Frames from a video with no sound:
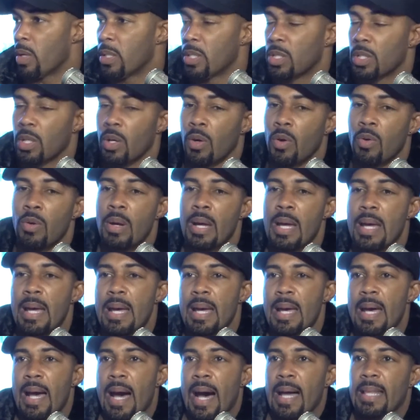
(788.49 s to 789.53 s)
And so
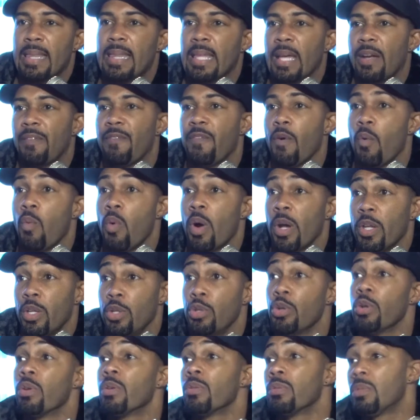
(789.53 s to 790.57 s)
I think for what
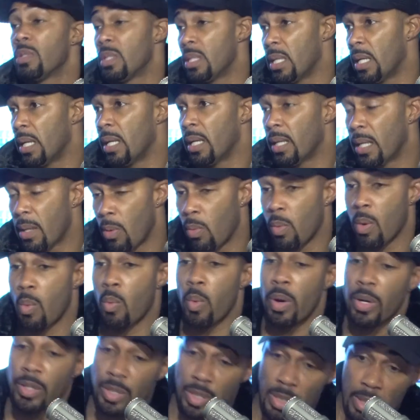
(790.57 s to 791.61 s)
you're seeing and what
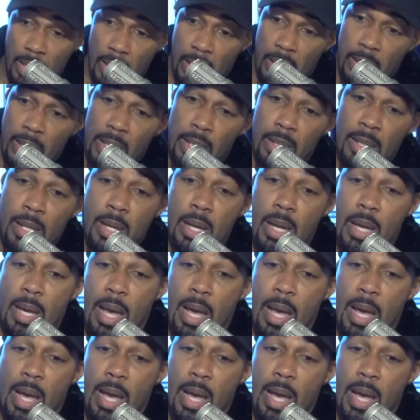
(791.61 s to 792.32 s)
we're seeing, and